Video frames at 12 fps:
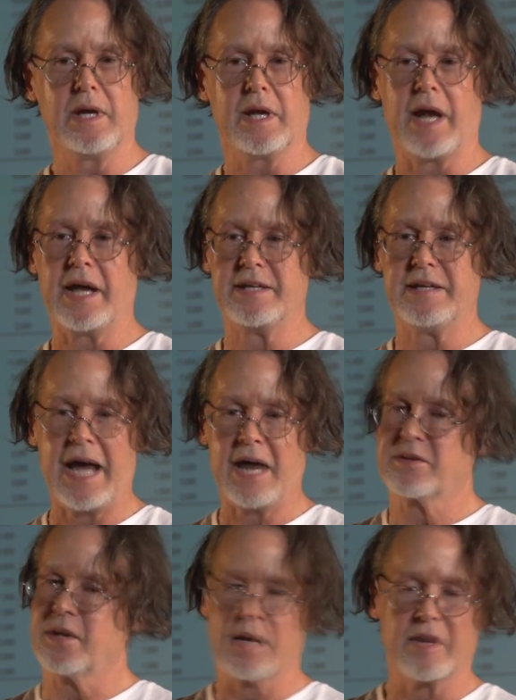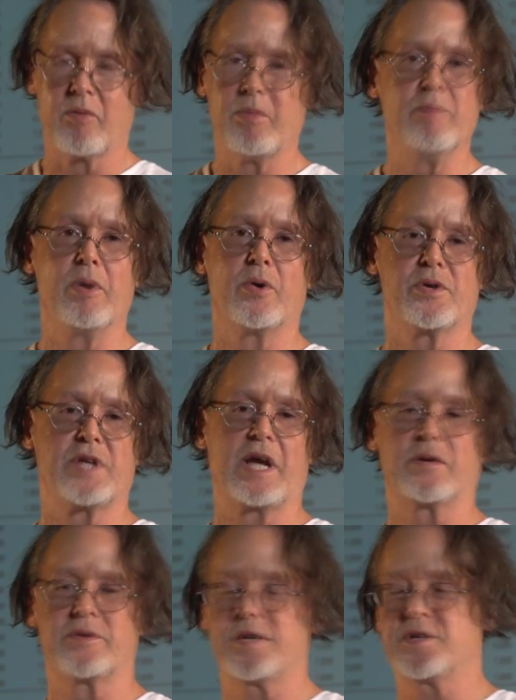And I doubt there'll ever be
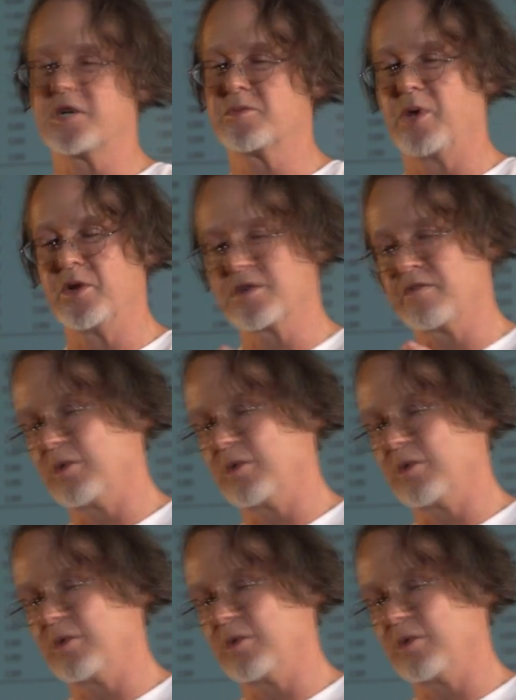motorcycles this explosive